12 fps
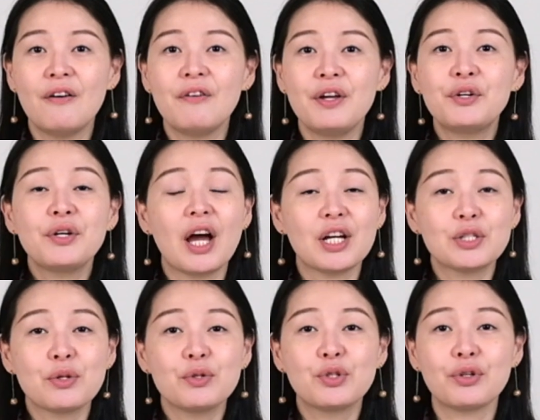of
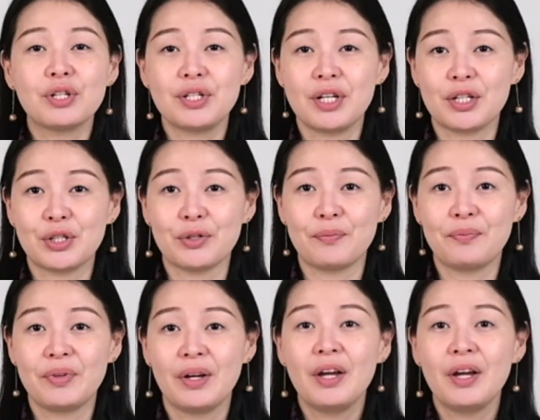international jurisdiction